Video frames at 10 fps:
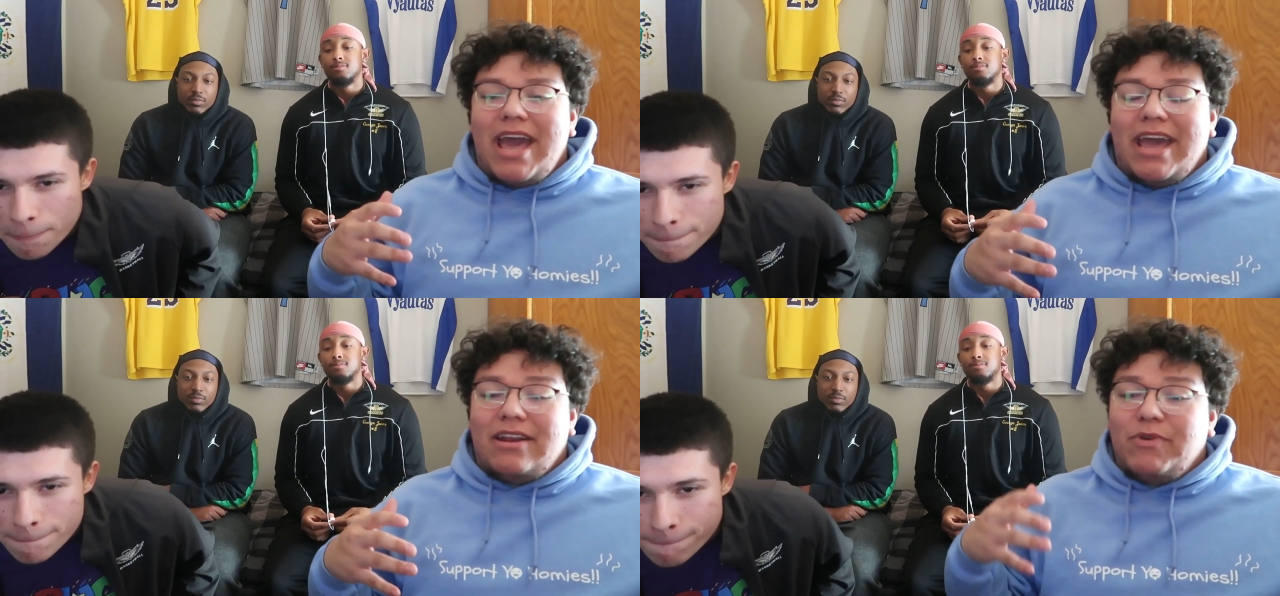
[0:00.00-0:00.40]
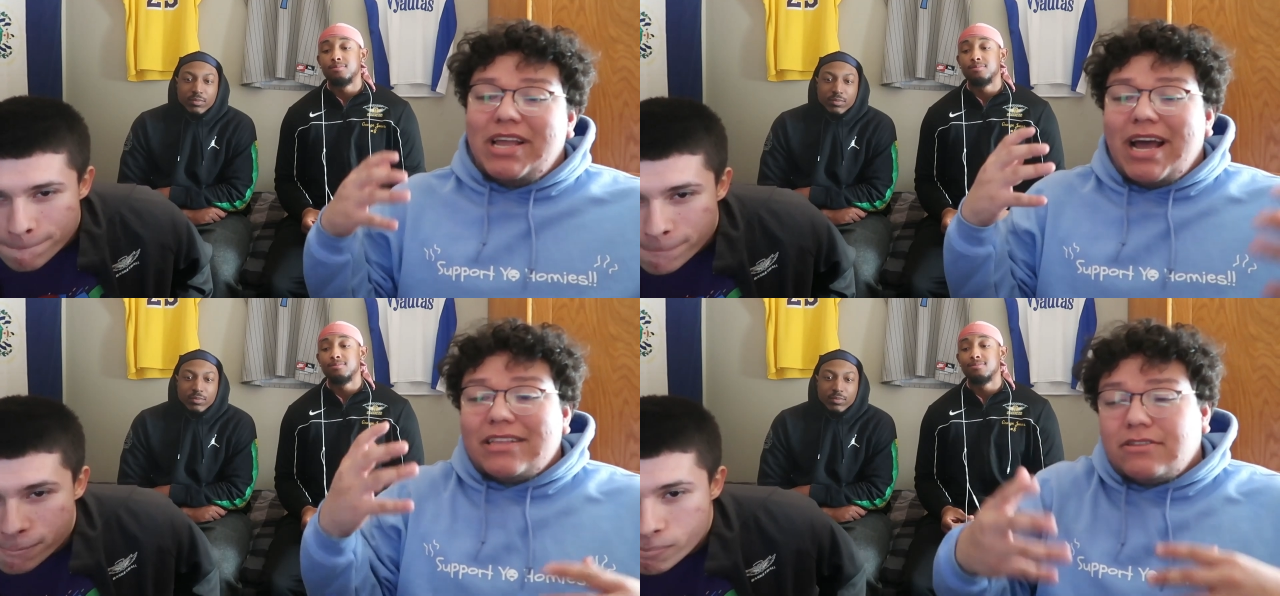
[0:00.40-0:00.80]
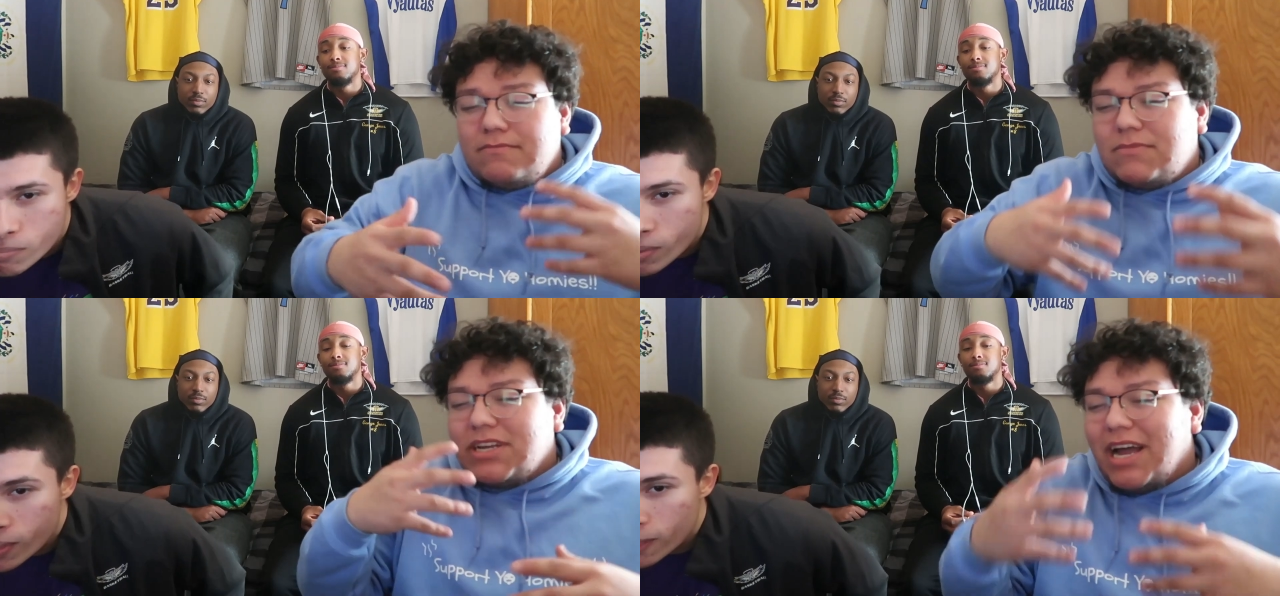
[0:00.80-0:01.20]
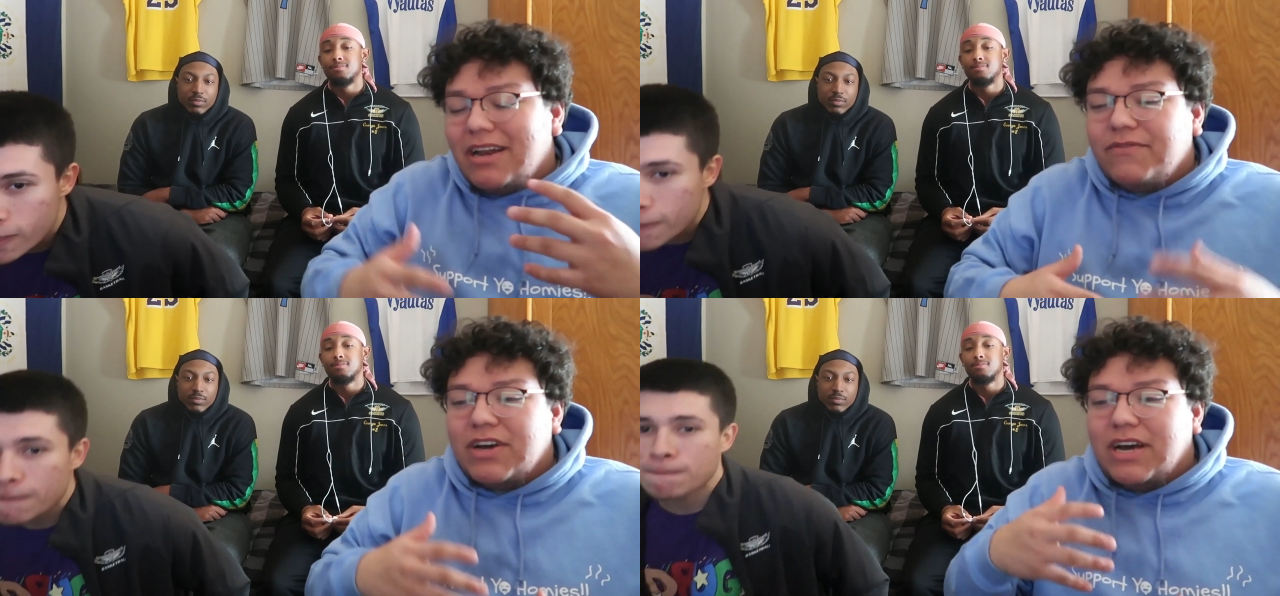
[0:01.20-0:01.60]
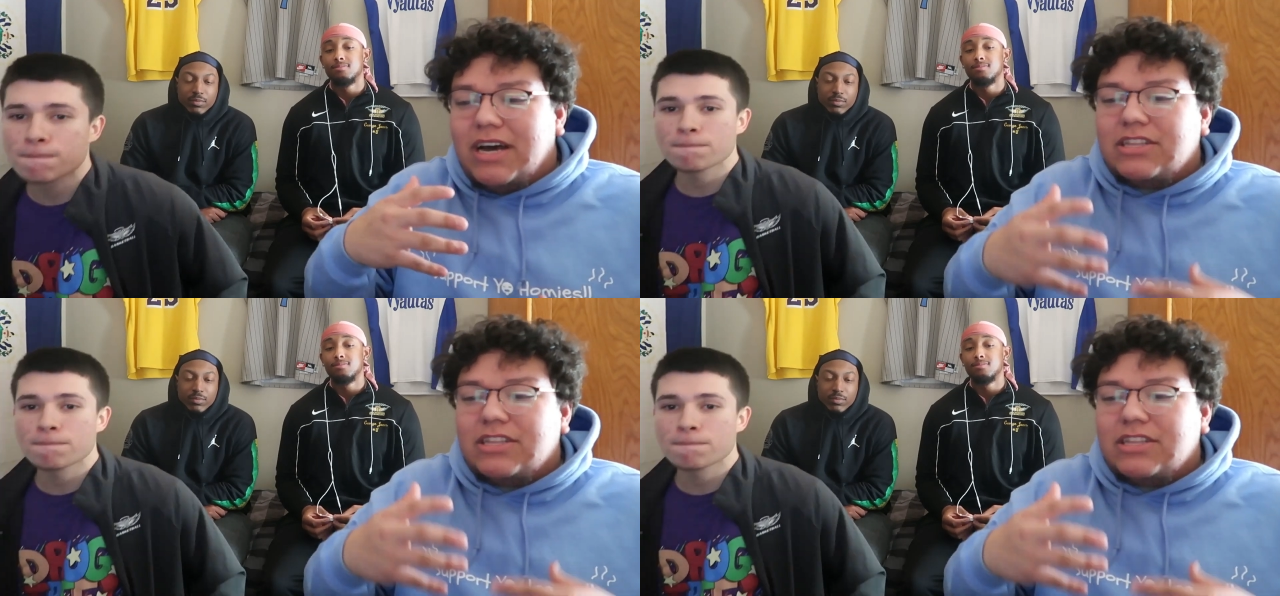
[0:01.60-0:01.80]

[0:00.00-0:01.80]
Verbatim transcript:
Speaker 1: and we got kind of a,